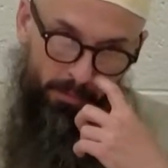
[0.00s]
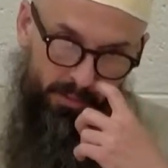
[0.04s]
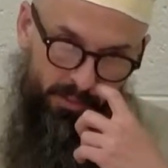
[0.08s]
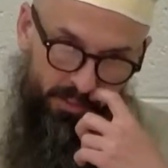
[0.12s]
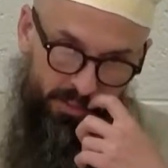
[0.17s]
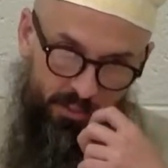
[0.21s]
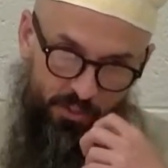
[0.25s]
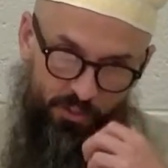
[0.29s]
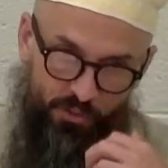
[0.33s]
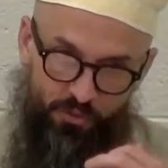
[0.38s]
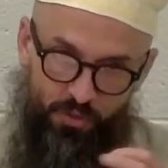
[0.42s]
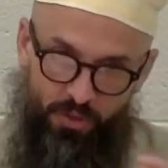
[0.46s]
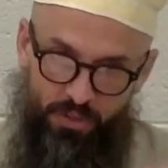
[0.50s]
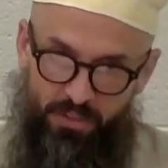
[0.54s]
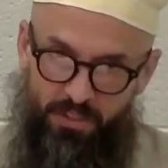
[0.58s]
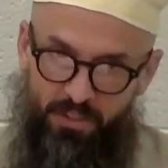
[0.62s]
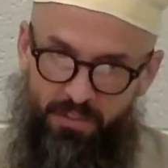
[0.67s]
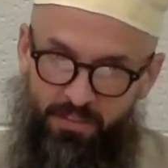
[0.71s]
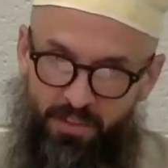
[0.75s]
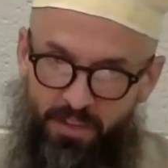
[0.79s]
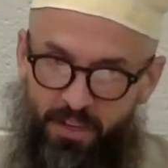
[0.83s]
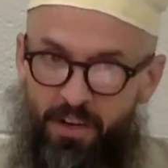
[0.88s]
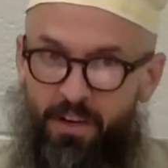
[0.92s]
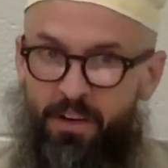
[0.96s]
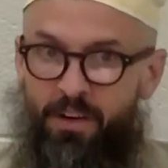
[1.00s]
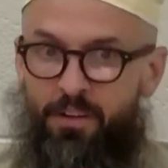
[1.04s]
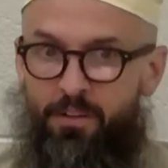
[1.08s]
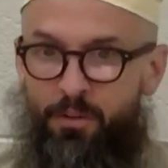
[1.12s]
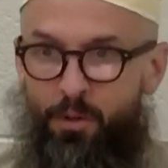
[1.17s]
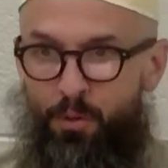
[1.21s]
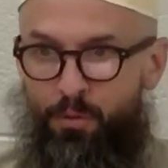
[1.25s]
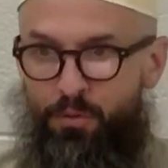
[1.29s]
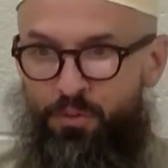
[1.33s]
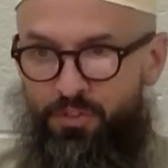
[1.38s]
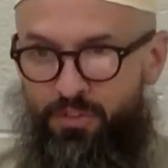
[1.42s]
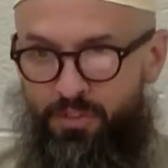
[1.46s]
was constructed there
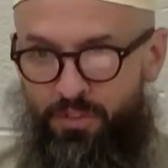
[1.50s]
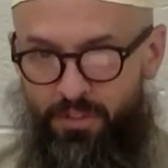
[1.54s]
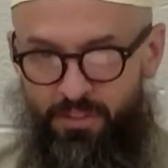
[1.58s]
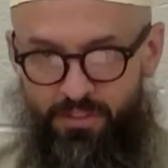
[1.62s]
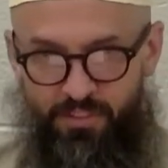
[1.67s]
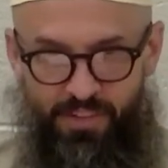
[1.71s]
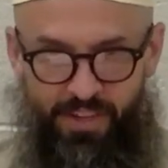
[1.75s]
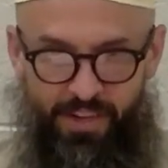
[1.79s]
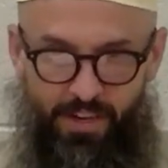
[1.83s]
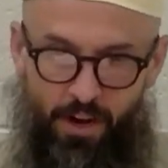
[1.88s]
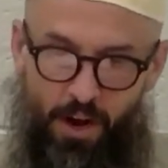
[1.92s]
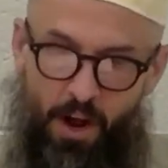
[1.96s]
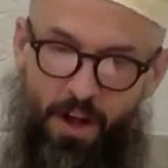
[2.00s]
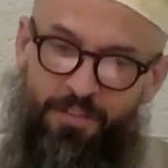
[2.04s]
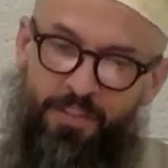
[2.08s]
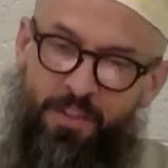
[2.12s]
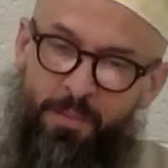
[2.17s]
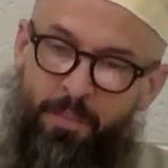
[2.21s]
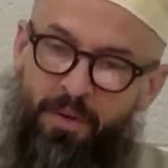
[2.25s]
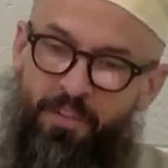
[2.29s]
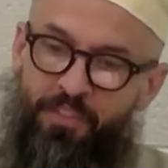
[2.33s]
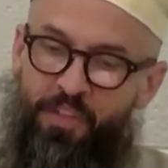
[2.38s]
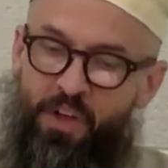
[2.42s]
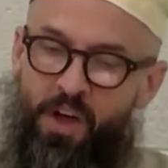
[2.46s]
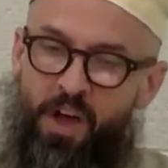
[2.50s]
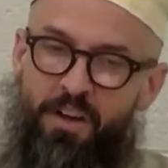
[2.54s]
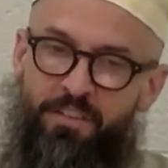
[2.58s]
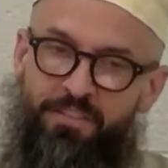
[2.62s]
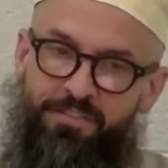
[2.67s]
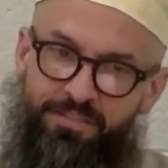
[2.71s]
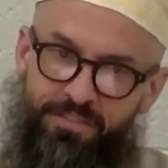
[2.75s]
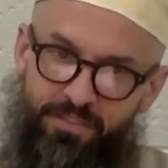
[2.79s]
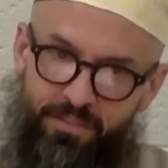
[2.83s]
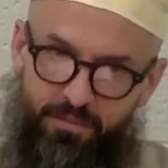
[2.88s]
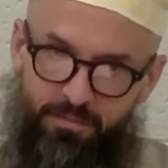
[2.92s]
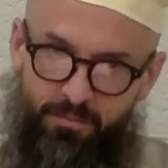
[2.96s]
close. It's like on the Mataf,
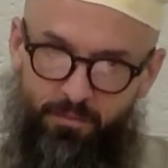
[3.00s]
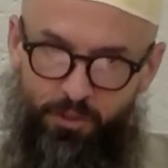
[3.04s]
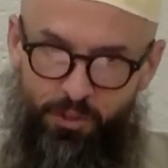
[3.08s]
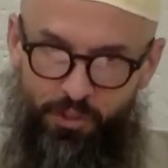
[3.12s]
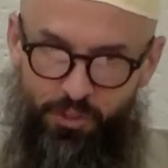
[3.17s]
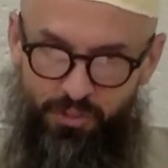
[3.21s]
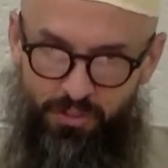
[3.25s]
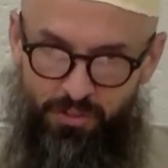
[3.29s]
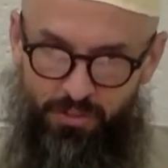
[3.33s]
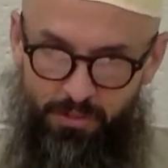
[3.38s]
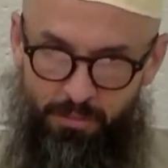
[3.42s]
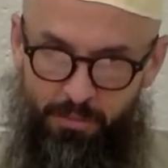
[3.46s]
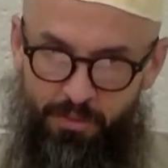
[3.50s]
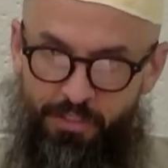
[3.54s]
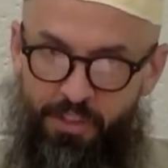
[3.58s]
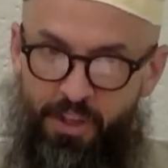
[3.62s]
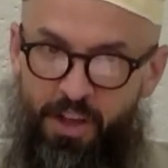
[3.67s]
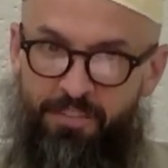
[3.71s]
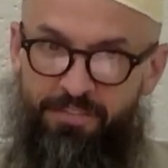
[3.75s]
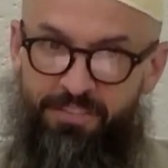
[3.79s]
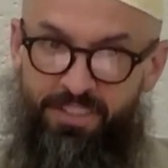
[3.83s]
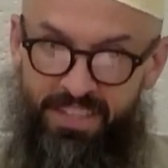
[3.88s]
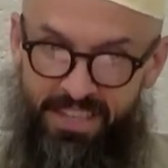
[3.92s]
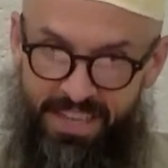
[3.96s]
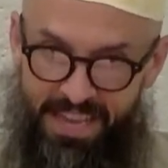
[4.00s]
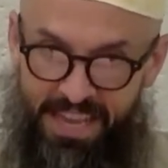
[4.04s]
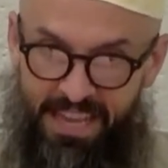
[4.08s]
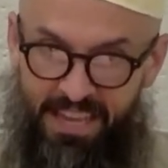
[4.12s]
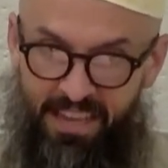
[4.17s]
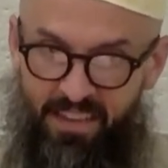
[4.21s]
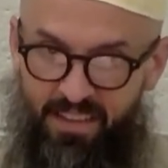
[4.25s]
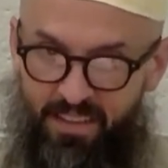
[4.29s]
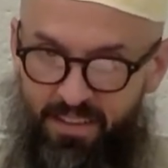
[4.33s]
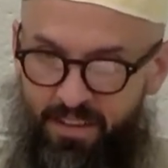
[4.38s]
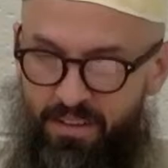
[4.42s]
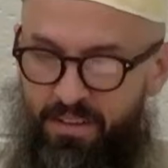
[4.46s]
which is the Mataf
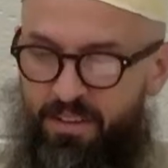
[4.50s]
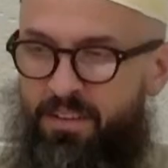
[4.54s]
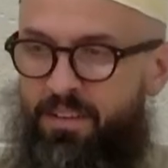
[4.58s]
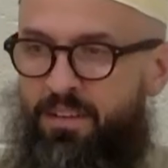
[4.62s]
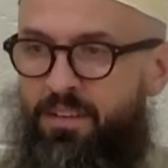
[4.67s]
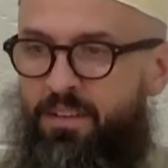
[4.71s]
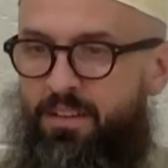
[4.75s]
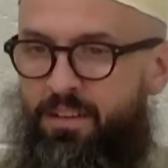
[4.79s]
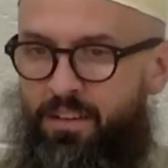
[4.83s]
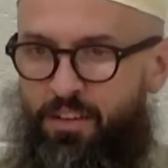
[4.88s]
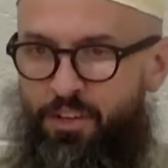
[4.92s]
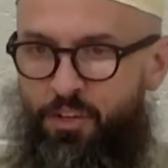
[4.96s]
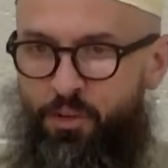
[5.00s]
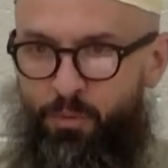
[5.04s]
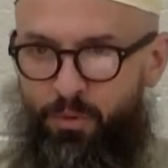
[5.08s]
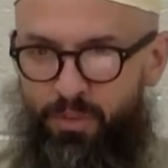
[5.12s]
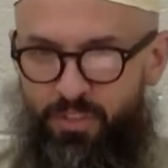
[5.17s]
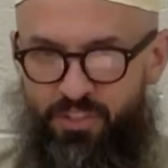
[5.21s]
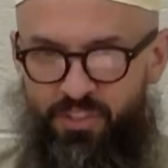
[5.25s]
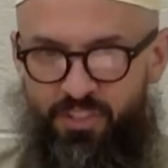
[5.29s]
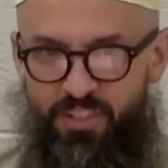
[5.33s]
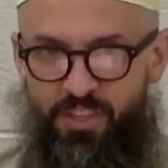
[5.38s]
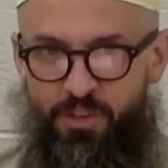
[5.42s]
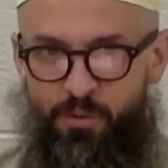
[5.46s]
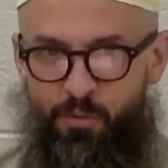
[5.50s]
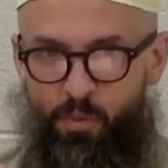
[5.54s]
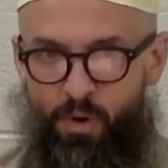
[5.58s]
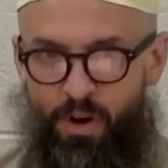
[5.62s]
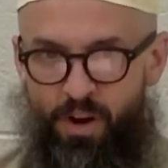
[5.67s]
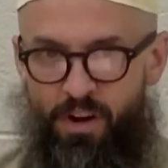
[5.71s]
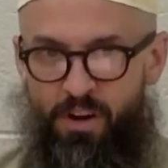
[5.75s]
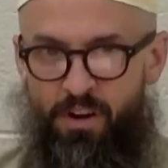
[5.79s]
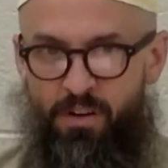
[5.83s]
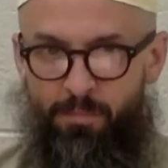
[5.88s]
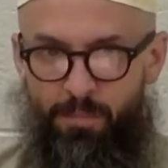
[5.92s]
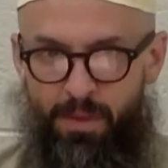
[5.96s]
today. You would see
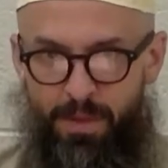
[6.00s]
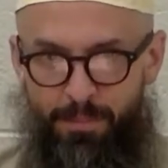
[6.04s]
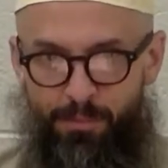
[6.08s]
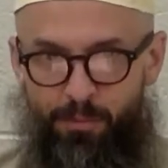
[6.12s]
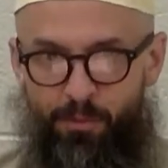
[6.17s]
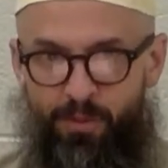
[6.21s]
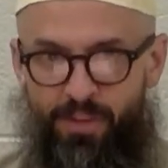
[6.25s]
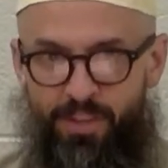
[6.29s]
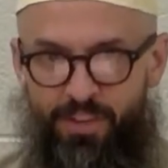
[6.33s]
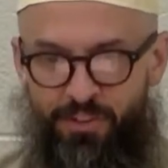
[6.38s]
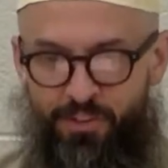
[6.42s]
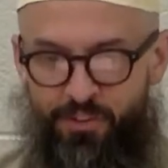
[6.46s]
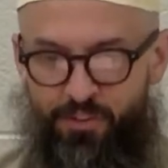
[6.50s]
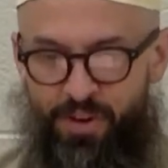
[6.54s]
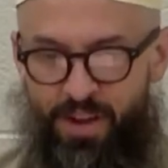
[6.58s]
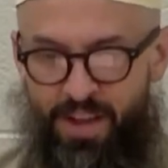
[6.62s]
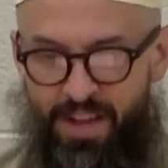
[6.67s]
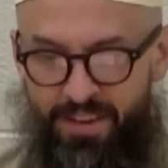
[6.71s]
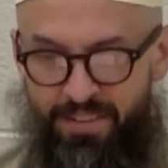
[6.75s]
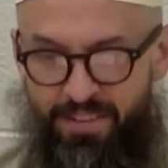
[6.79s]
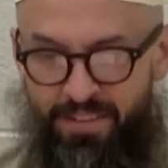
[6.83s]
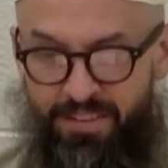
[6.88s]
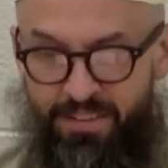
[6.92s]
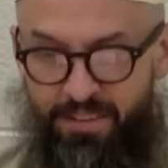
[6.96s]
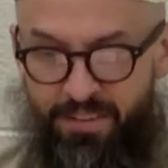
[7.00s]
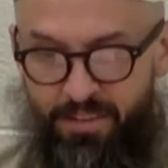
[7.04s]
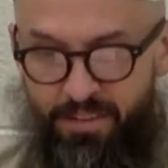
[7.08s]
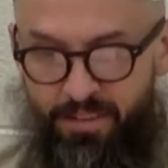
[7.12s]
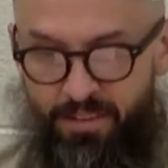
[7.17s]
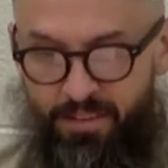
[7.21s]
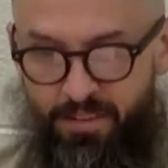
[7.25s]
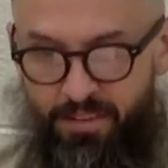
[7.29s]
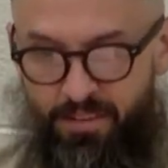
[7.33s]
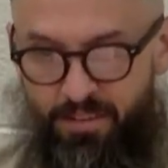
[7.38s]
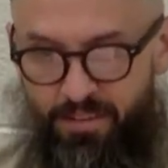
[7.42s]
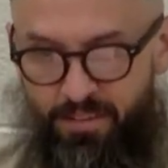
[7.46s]
where people enter at
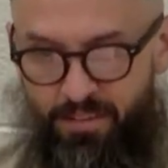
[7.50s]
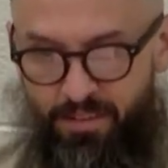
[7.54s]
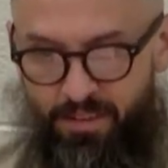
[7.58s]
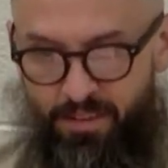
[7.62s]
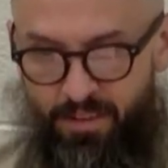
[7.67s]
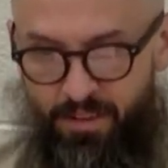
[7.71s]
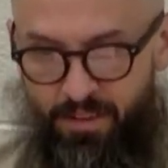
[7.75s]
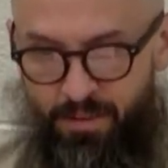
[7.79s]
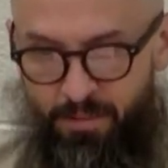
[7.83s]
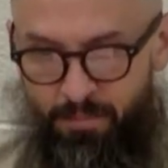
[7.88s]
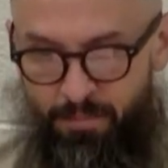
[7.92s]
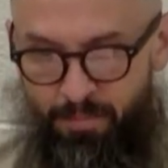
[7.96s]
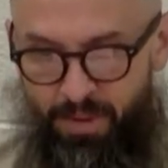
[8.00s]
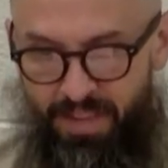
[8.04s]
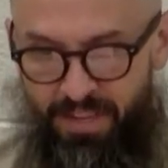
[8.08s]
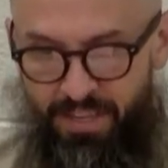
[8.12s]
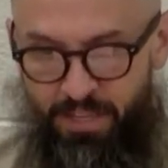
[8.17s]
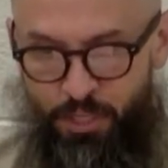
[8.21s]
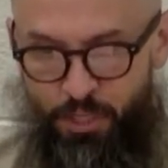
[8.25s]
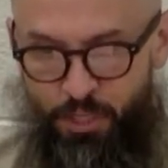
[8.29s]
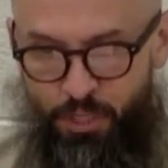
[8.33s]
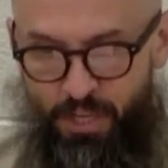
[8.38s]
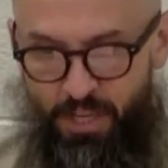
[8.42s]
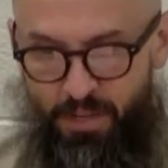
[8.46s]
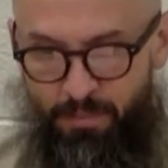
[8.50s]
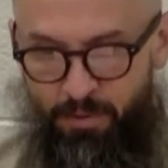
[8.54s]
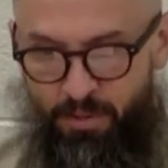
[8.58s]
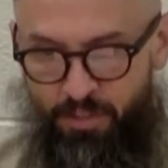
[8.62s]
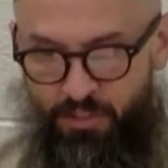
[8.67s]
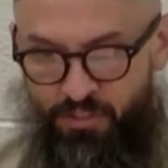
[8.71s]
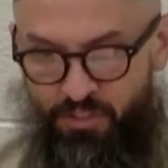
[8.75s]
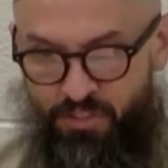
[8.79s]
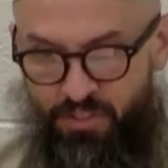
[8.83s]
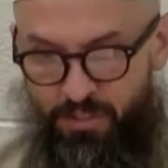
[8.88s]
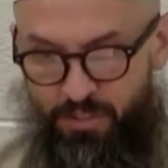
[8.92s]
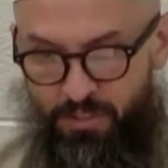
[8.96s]
Bani
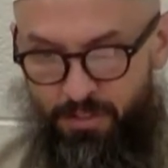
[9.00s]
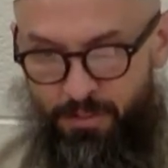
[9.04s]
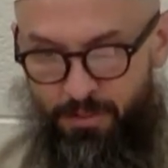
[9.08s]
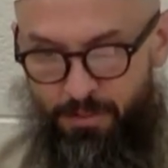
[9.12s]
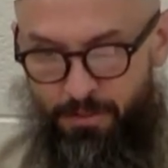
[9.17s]
Shayba's